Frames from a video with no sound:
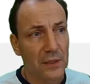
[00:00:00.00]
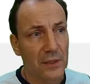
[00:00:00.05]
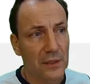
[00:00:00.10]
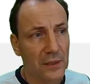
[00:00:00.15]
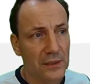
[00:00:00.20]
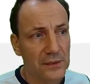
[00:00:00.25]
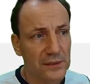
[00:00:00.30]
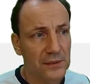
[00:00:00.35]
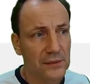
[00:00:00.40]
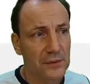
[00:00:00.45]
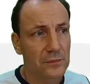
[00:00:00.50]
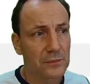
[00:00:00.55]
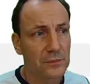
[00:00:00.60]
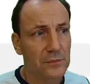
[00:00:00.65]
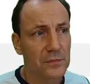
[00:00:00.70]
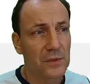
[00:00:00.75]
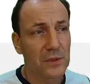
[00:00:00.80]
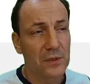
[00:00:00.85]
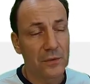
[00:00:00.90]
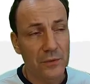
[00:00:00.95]

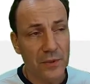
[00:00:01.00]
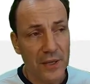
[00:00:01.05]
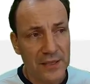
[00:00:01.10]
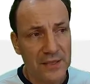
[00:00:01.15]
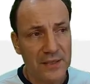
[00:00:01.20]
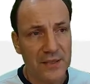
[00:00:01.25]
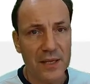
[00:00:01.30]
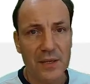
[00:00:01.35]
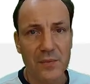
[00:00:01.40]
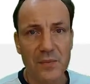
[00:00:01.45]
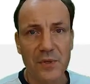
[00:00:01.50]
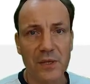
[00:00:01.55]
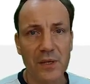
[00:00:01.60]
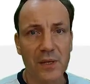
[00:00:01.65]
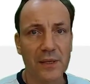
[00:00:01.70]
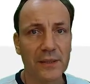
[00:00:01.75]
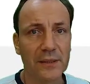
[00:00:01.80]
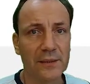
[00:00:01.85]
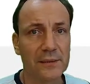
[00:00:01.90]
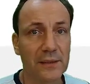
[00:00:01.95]
custom REST
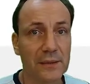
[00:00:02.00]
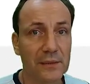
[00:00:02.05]
API that the